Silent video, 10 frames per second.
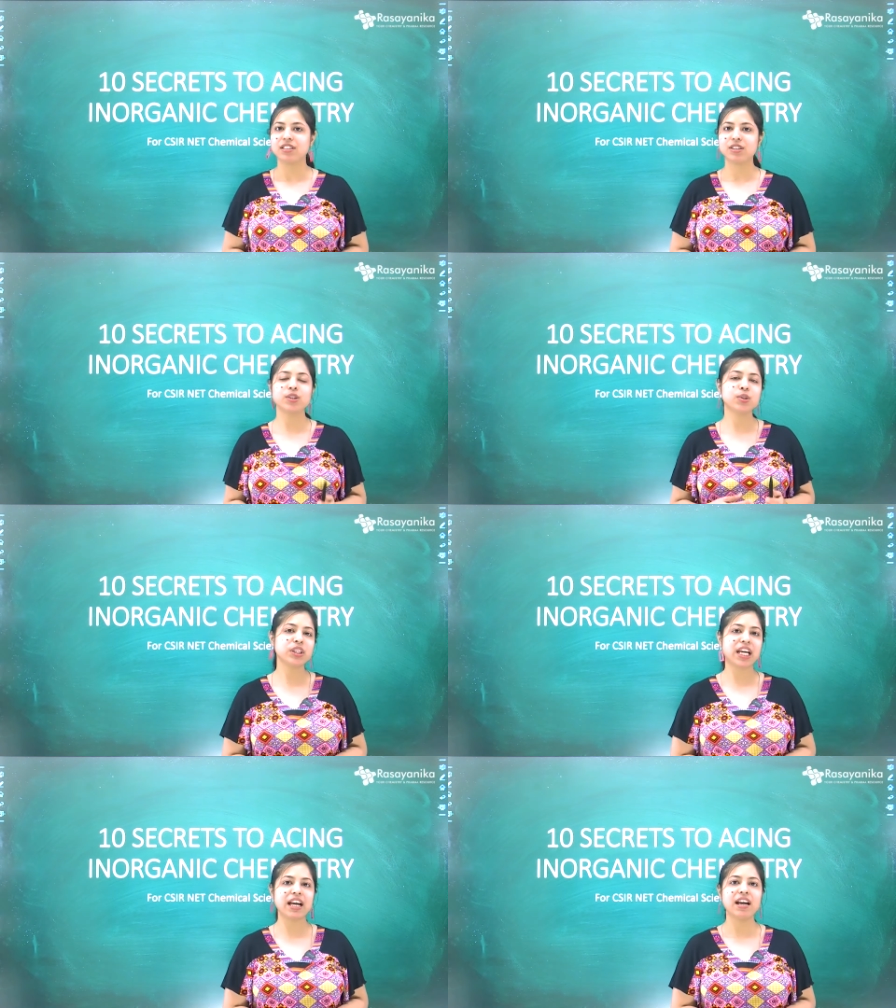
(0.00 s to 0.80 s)
So
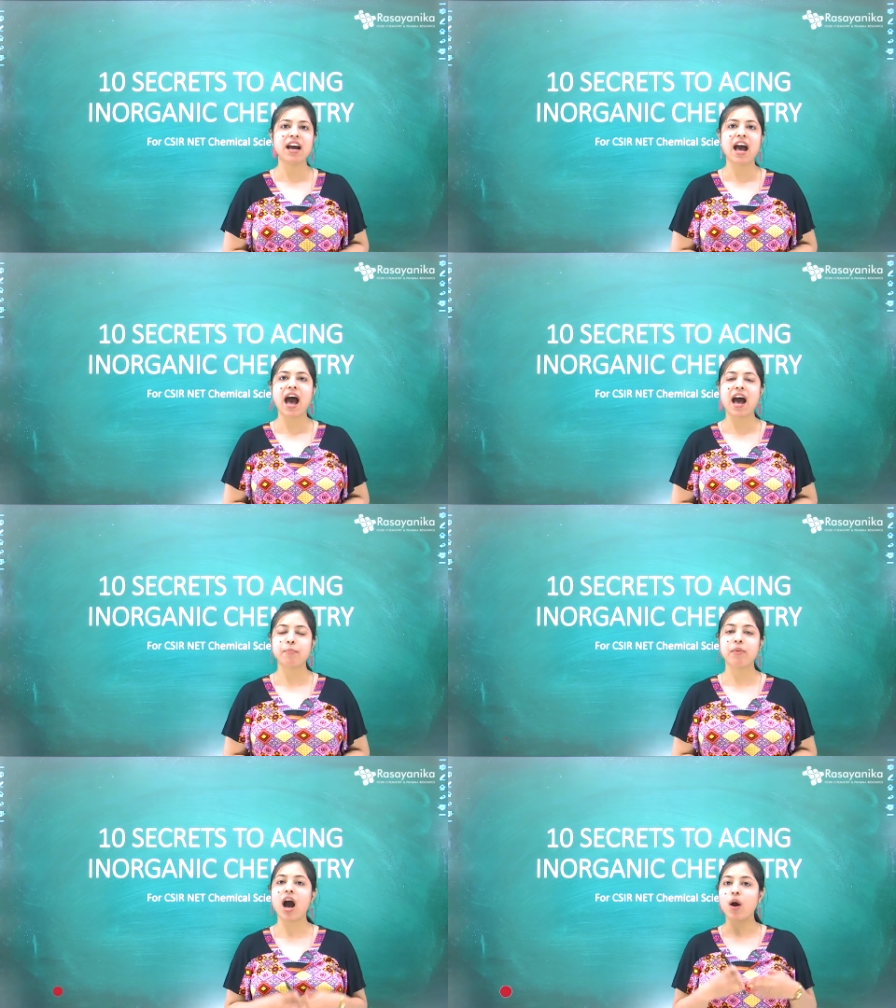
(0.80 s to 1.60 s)
today
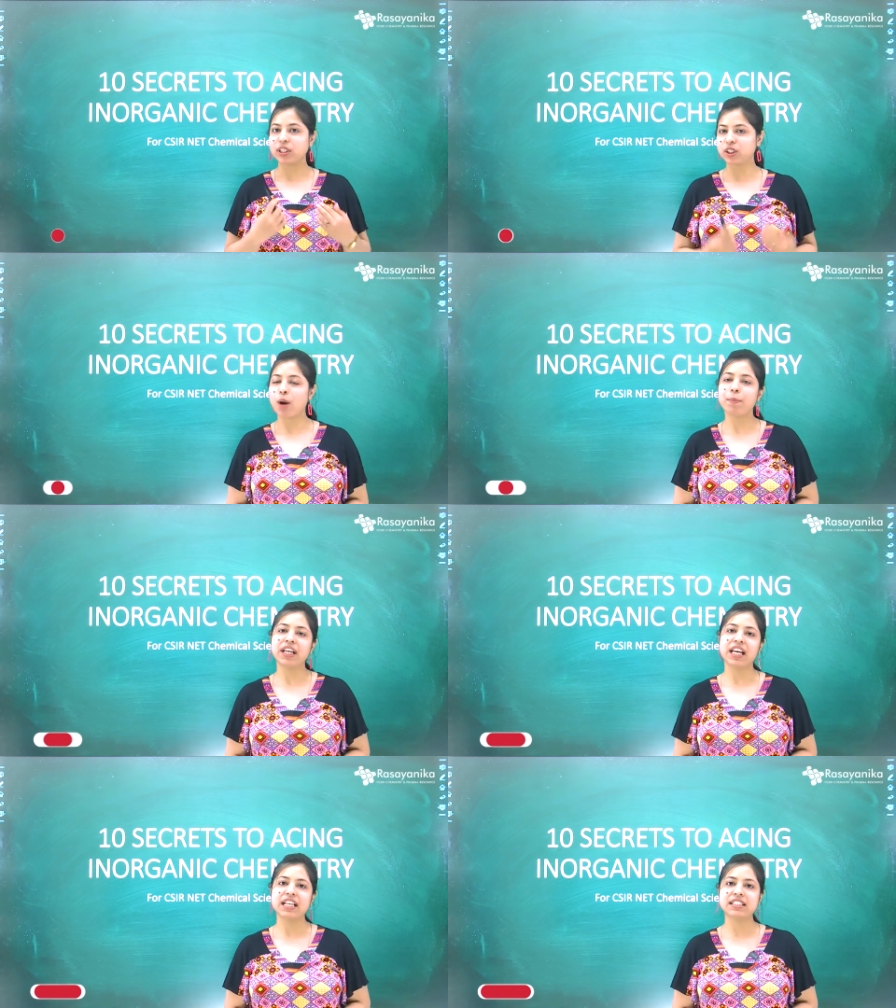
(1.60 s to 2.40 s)
our
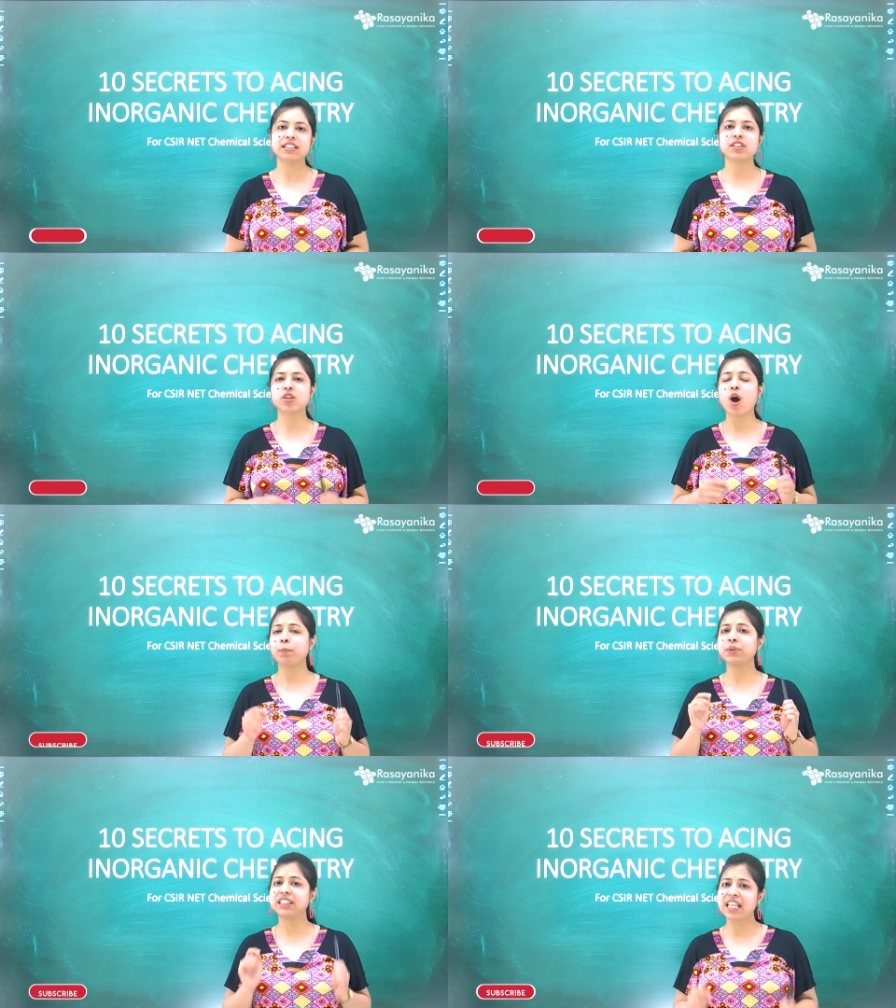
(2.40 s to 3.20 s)
topic is
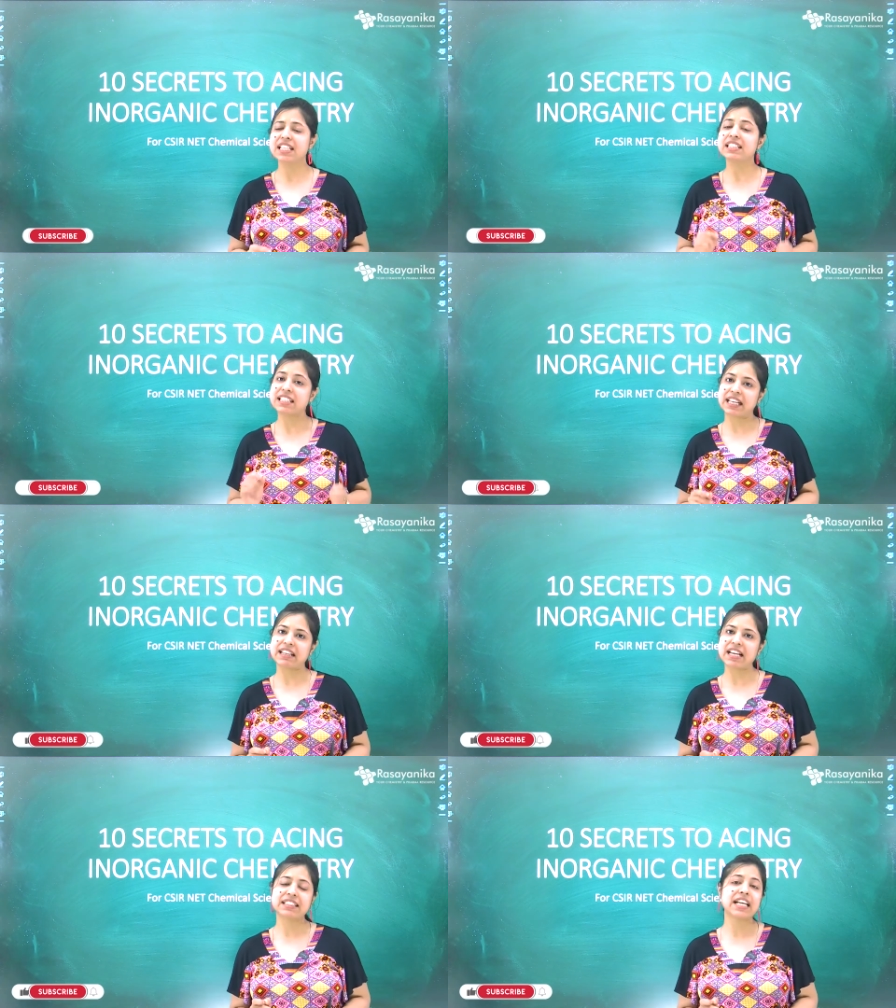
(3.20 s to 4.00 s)
top 10
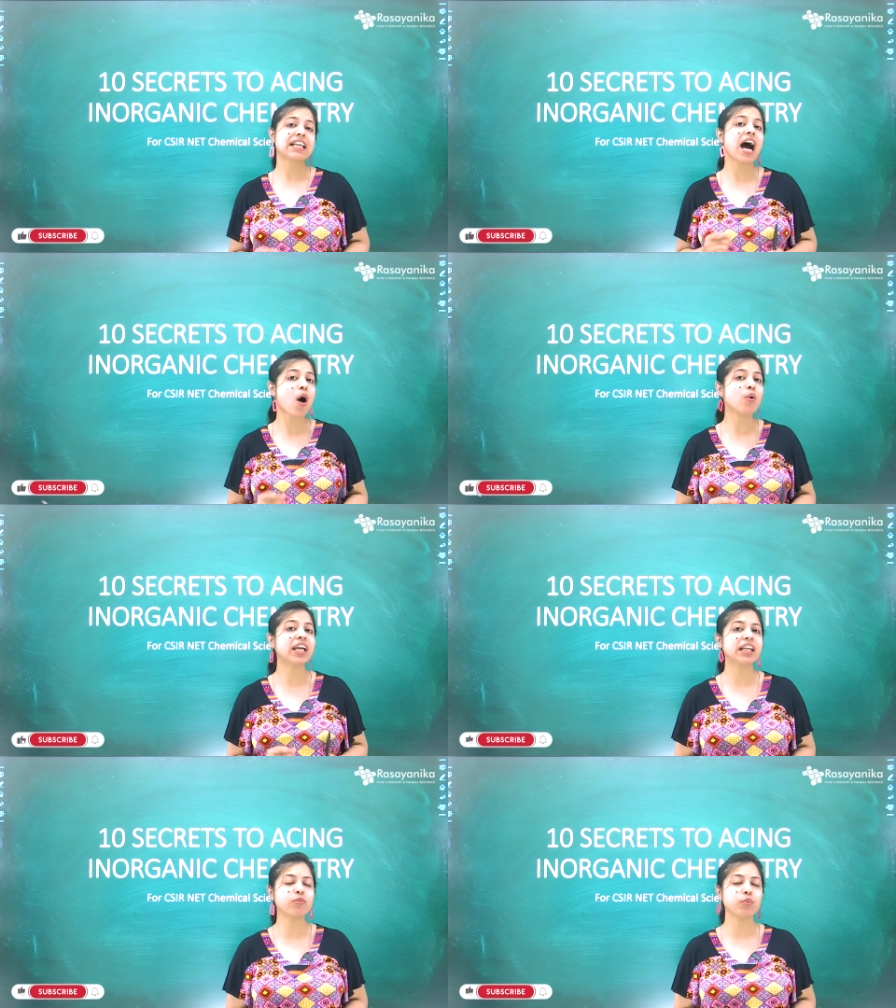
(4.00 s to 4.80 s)
secrets that how
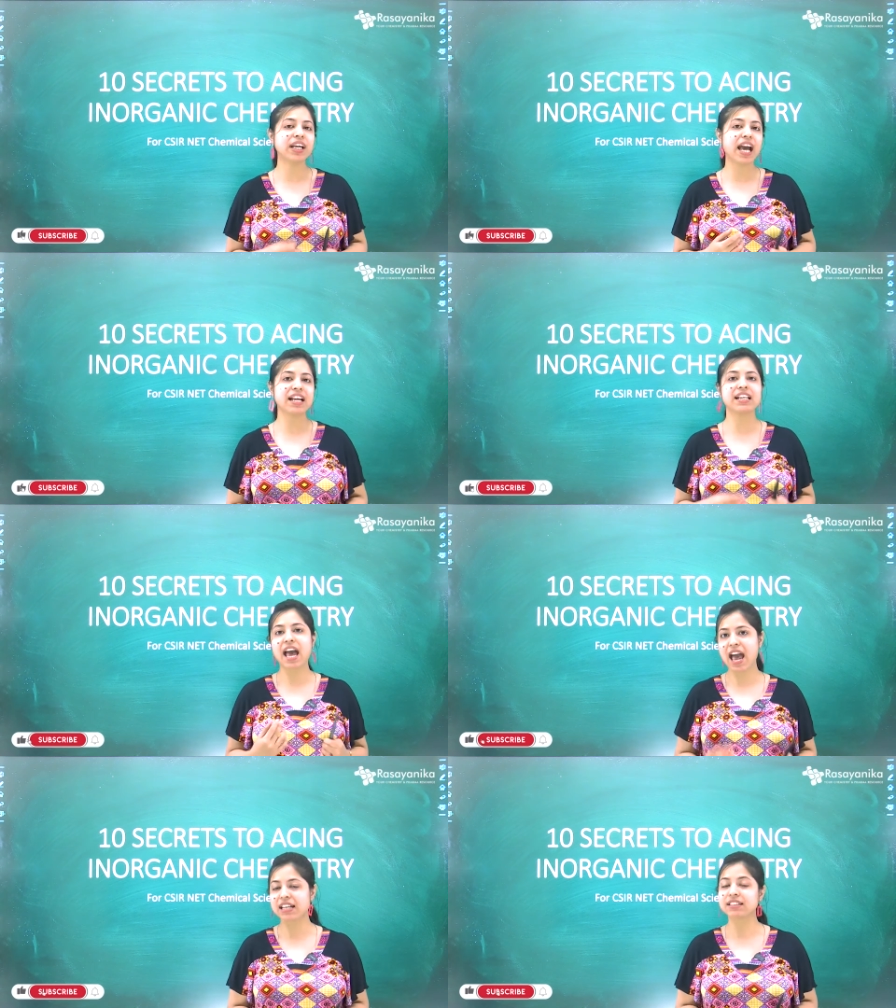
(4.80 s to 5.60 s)
we
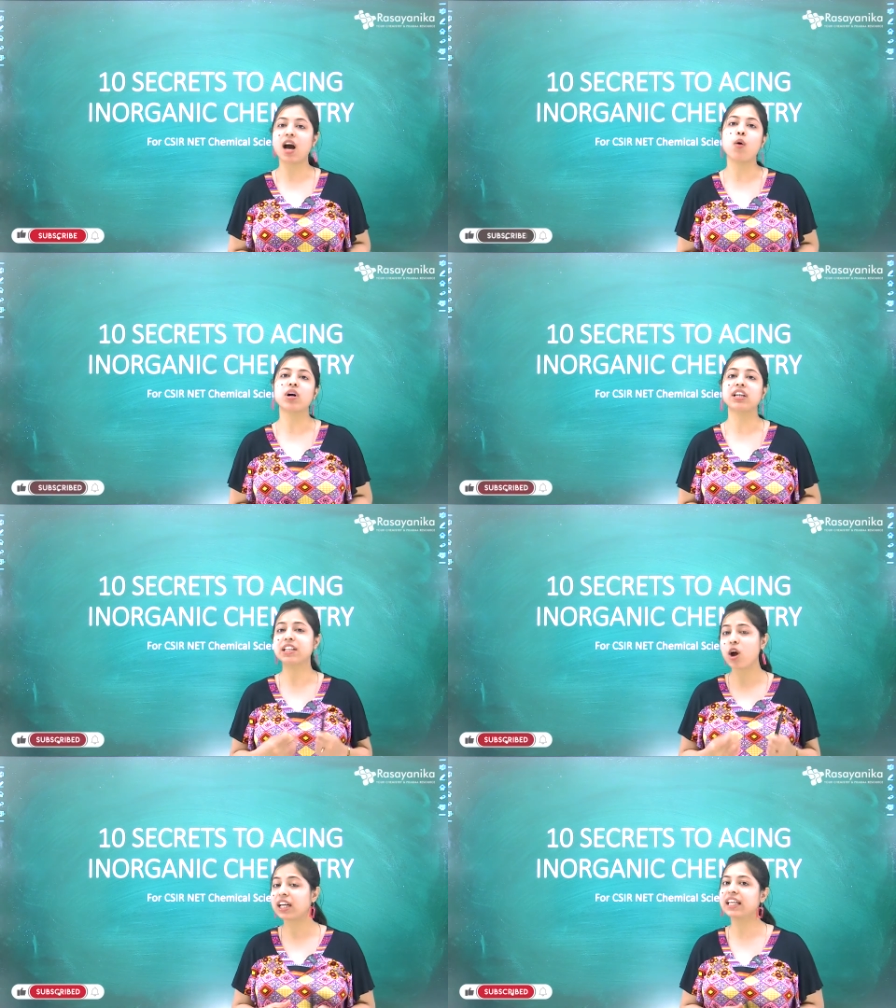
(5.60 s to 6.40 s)
can ask our
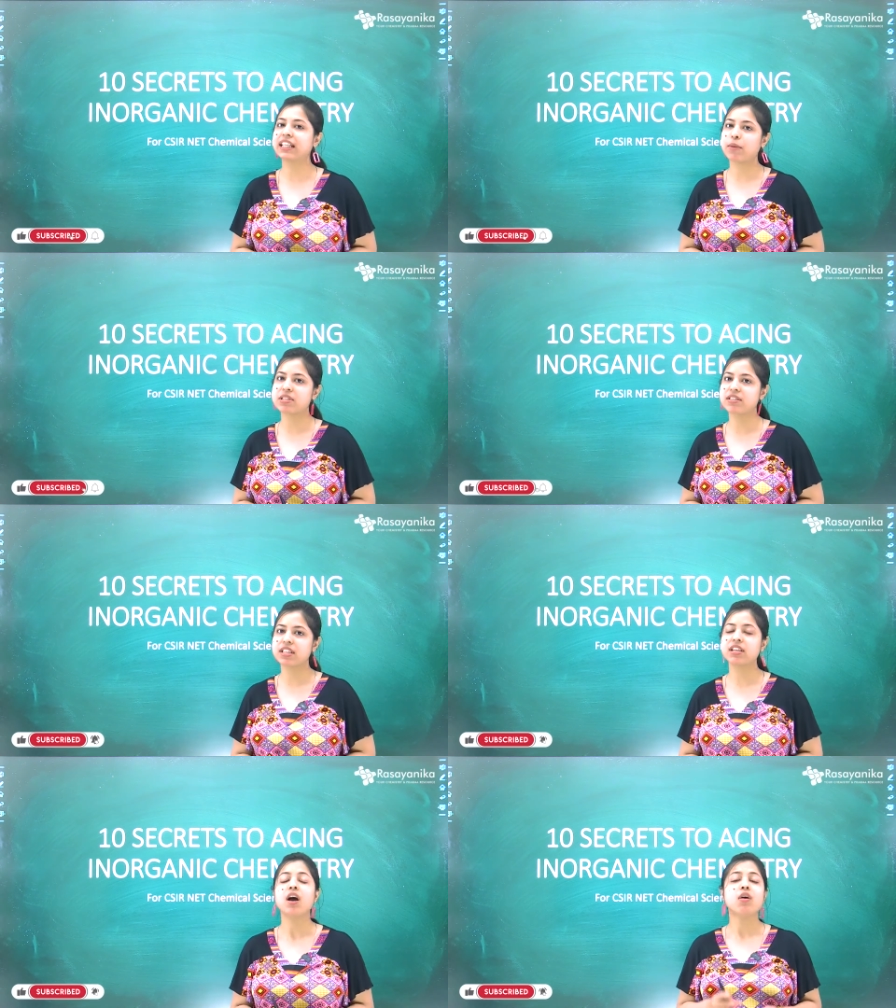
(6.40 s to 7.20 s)
inorganic
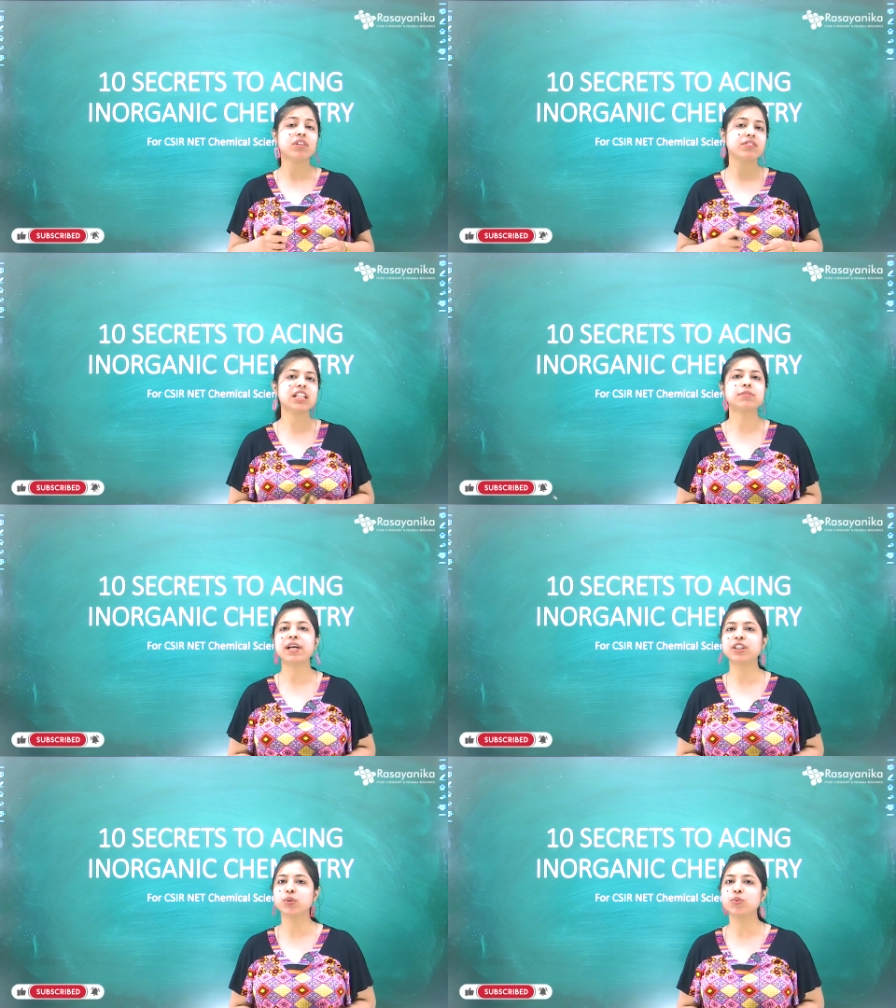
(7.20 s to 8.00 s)
chemistry with
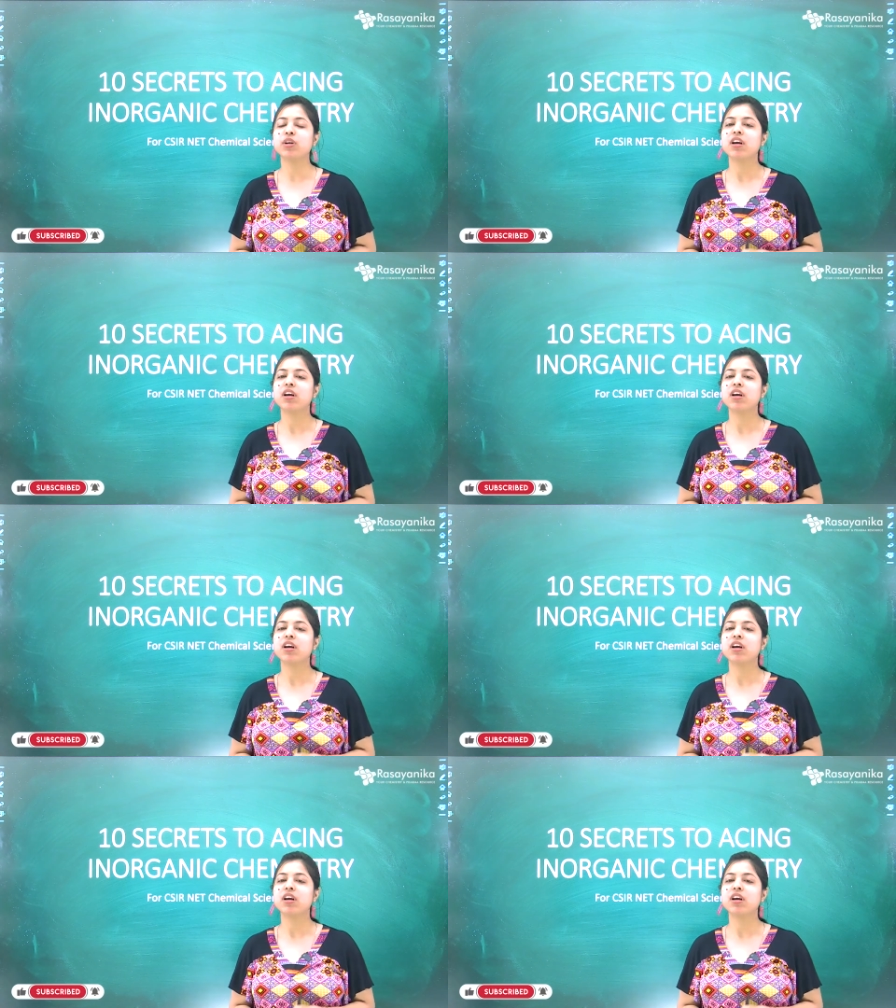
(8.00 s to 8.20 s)
respect to